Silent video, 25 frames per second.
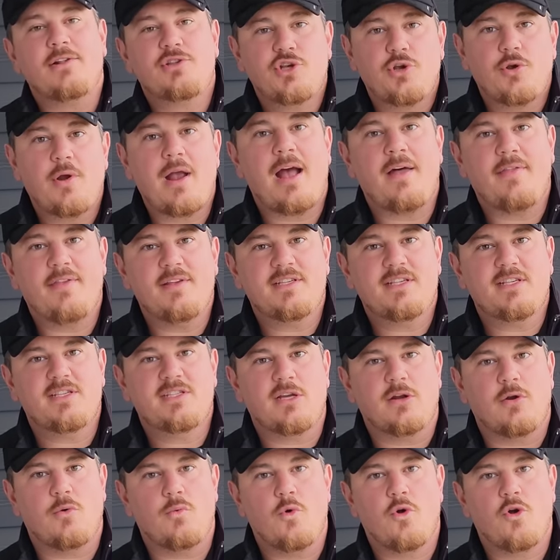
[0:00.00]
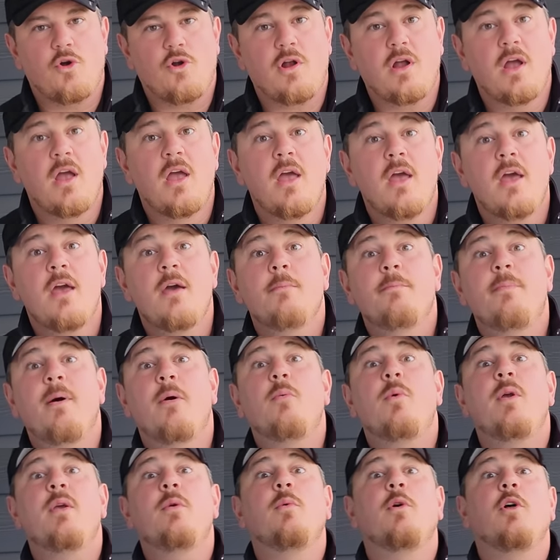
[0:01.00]
sure how this is going to work, but
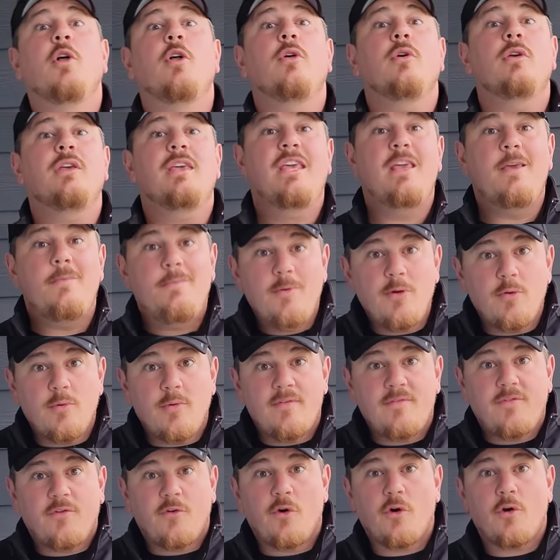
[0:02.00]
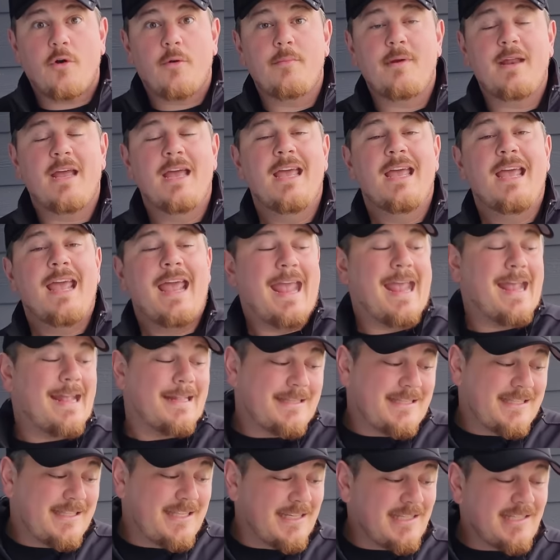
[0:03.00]
we will keep you informed. And
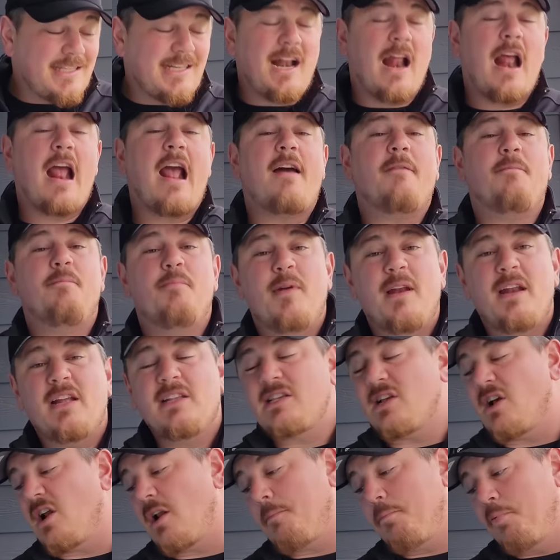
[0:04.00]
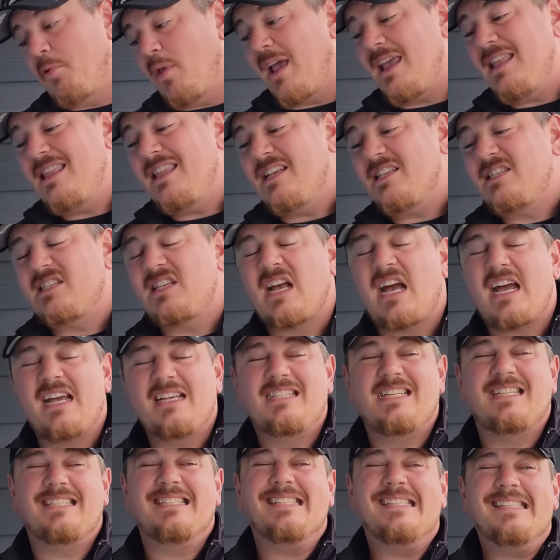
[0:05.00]
six and a half minutes on a plane this
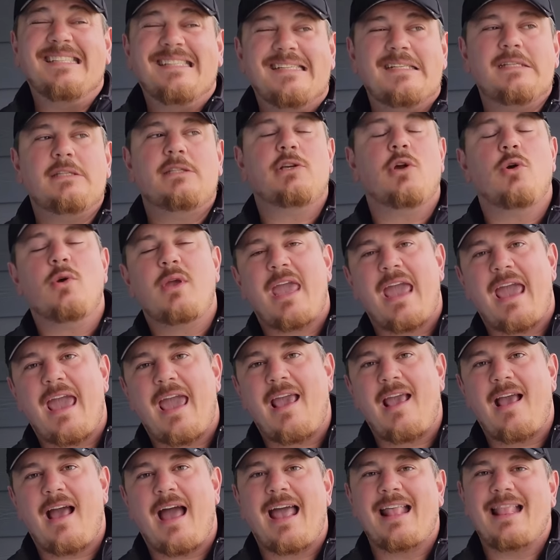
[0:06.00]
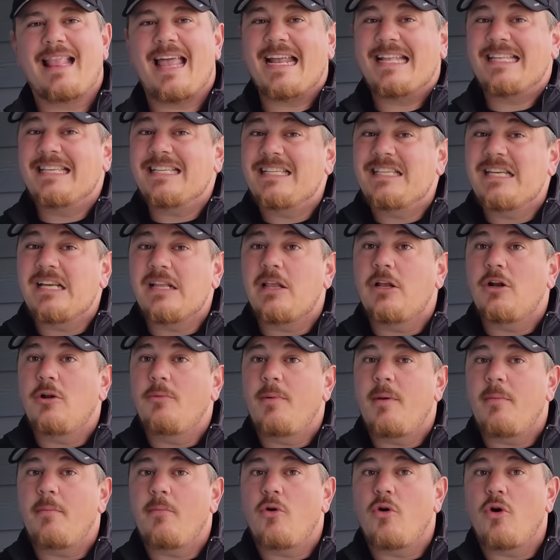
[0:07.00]
size is eh, it's okay. I'd like to see a little
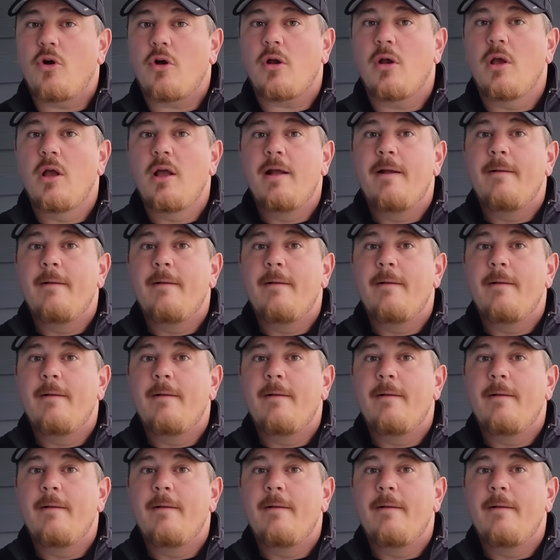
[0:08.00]
bit more